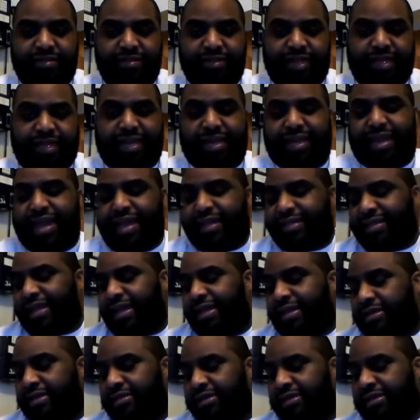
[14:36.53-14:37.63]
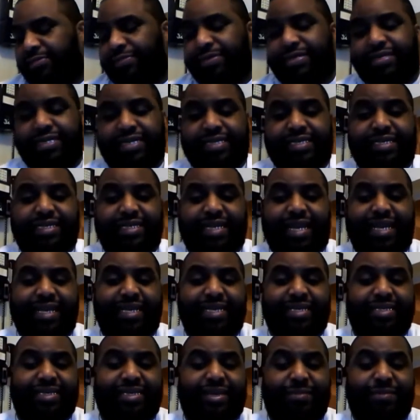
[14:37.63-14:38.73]
And I like that he's in a position that
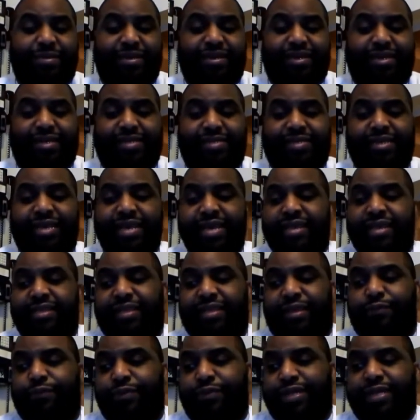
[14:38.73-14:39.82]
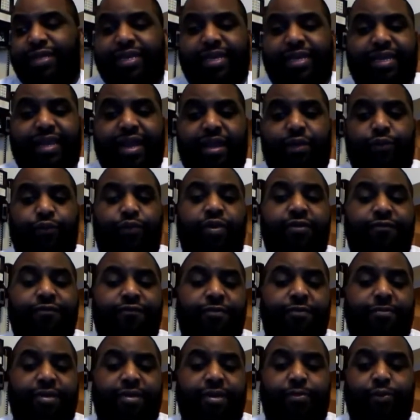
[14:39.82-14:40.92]
he's in because they really cannot run
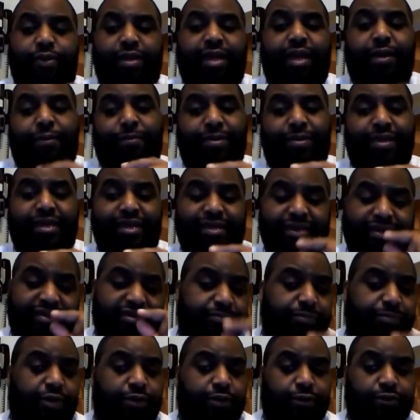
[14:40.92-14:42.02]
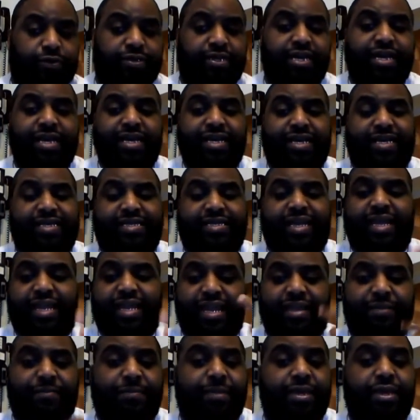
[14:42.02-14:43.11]
from him without being exposed. It's not
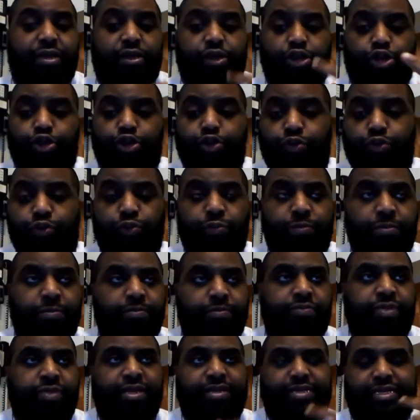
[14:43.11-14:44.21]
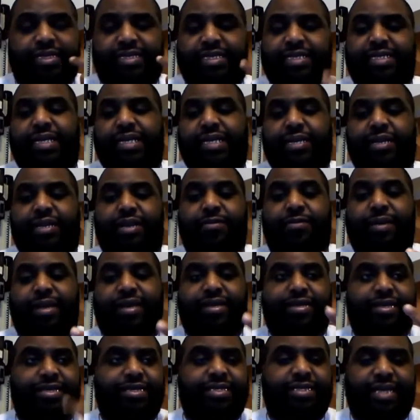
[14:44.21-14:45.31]
like me or you just sitting here
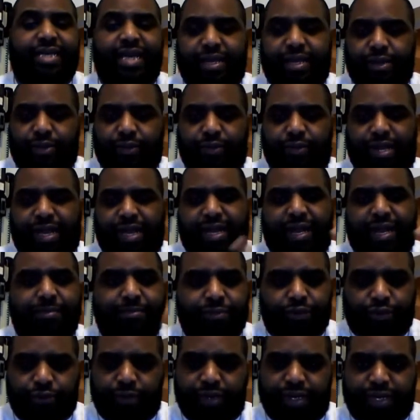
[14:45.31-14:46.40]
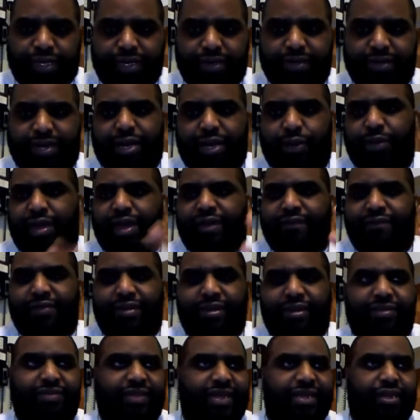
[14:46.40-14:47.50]
making a channel like I'm doing here and I don't have
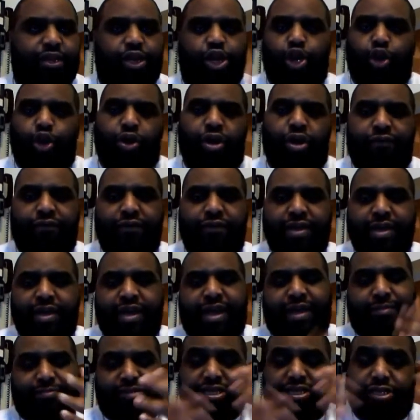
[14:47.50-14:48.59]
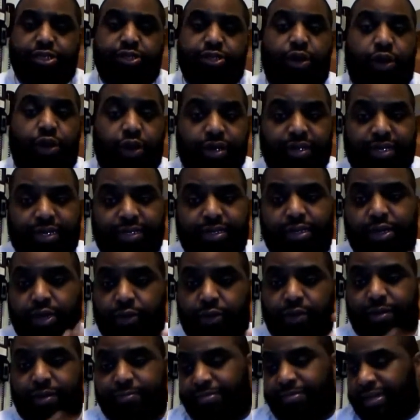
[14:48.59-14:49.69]
anything to go off. I'm just talking.
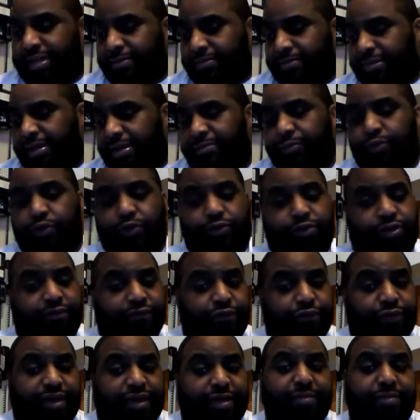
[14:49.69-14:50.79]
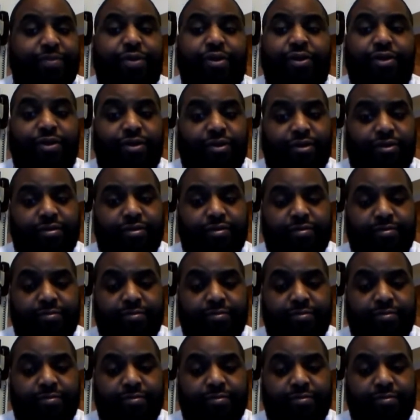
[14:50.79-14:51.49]
No, I'm going off Rand Paul.